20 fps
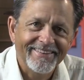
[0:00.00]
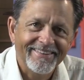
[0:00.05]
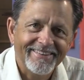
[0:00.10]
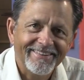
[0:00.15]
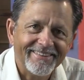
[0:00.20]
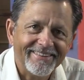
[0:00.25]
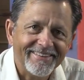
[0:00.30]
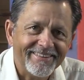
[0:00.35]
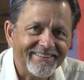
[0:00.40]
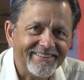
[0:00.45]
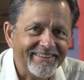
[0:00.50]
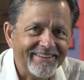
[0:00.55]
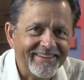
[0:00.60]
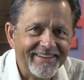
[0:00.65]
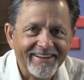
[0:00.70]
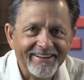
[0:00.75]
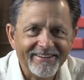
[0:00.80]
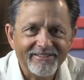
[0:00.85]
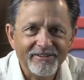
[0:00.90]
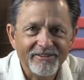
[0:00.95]
Oh,
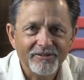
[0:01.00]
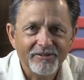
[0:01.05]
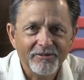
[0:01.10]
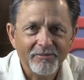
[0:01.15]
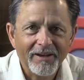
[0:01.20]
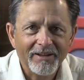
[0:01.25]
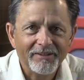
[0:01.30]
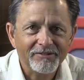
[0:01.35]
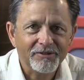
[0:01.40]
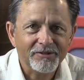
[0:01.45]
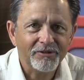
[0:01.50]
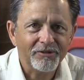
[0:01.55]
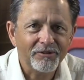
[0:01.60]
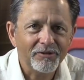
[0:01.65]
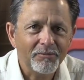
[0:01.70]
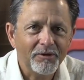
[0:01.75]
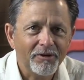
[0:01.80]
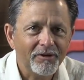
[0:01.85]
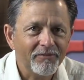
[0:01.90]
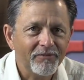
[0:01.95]
attitudes about school
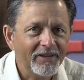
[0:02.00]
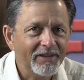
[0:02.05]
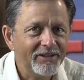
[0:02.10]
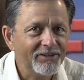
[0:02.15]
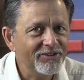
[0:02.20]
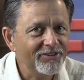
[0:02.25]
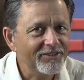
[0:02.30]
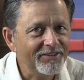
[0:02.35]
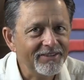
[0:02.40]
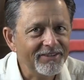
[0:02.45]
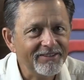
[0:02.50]
and motivation.